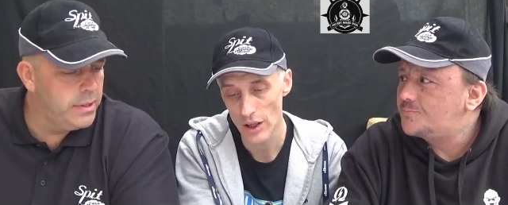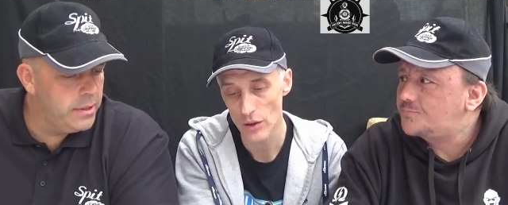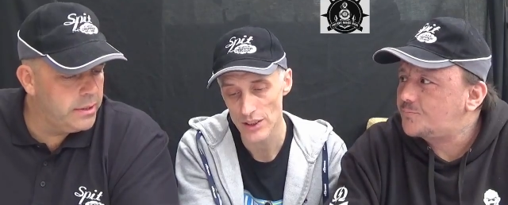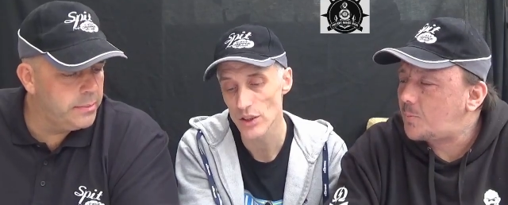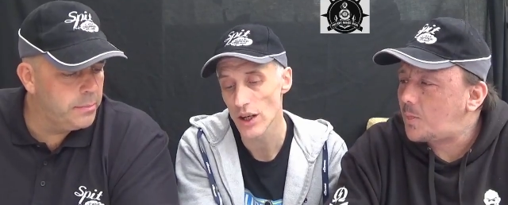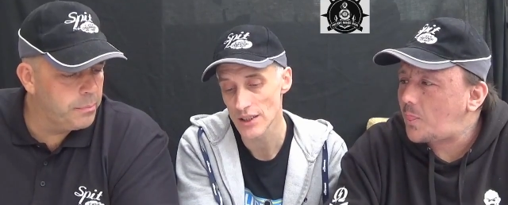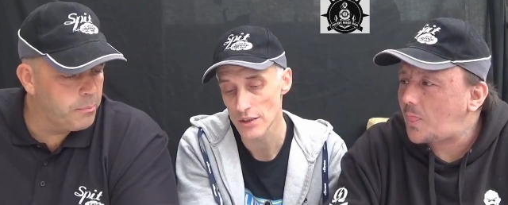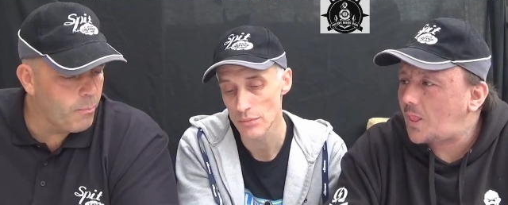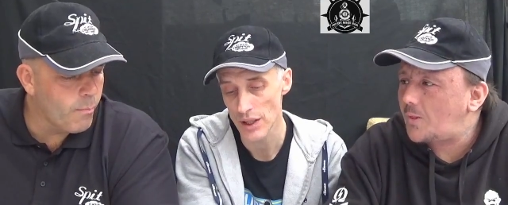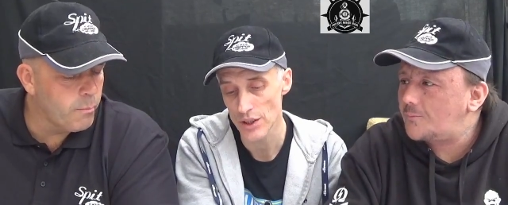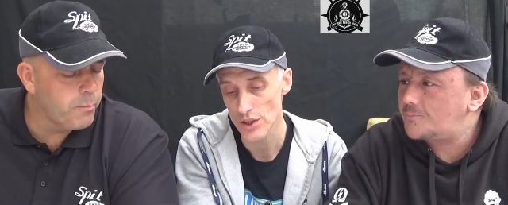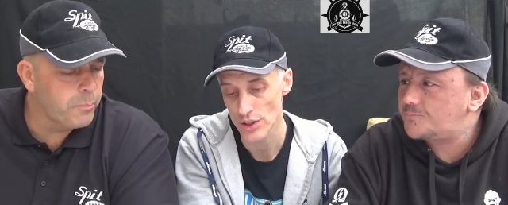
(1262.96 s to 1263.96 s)
Speaker 1: really though it's nice to
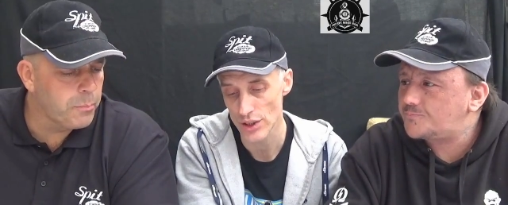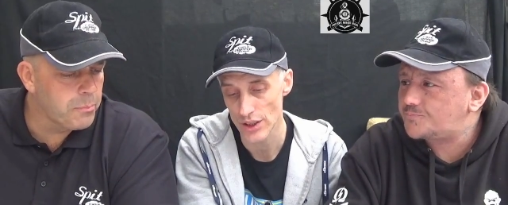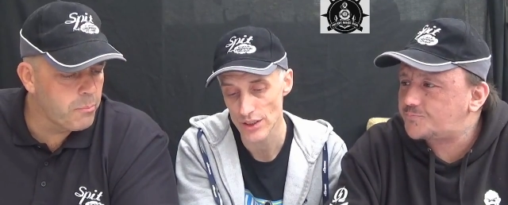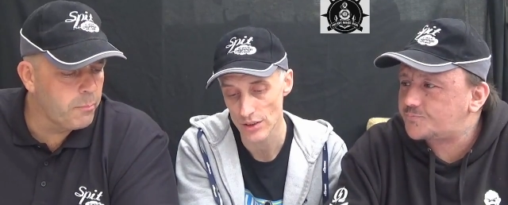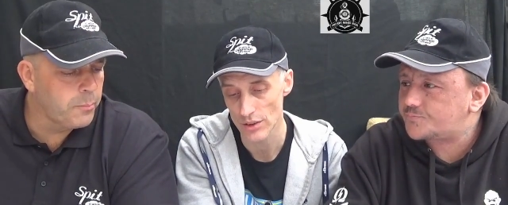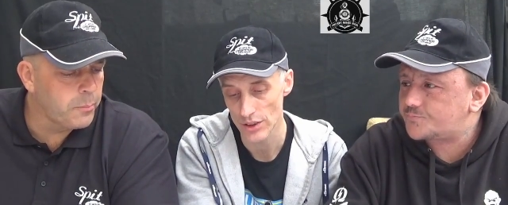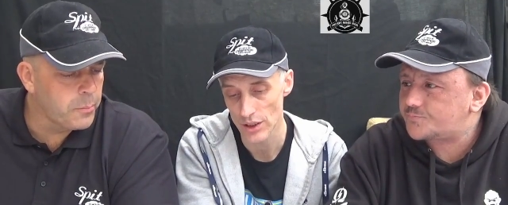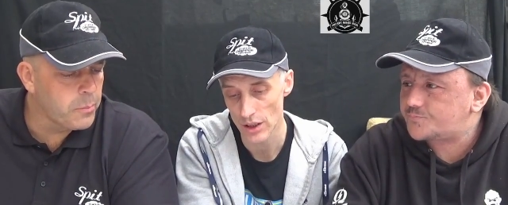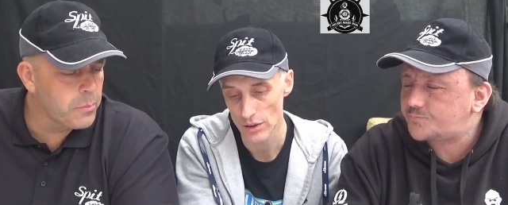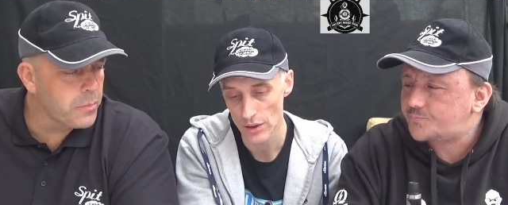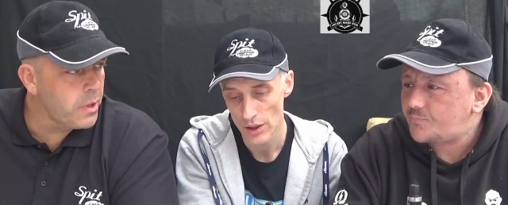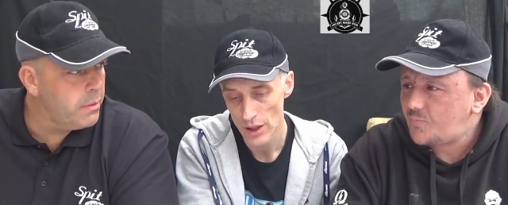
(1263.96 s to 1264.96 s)
mention that it's a you
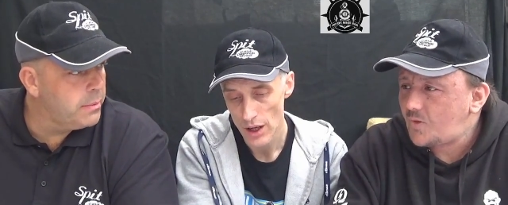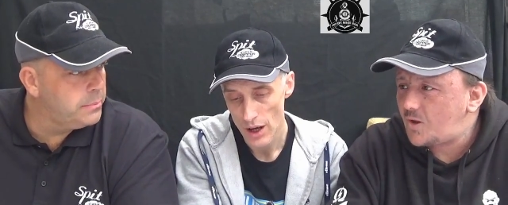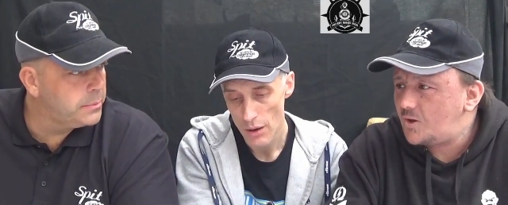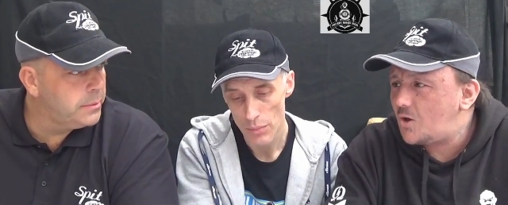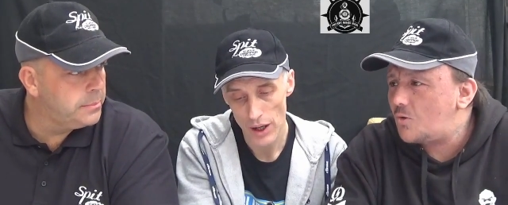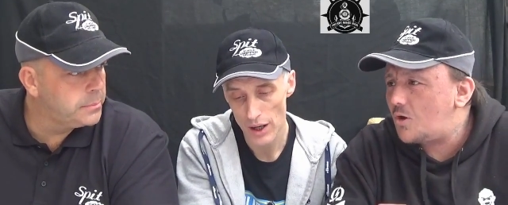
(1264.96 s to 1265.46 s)
know. You know,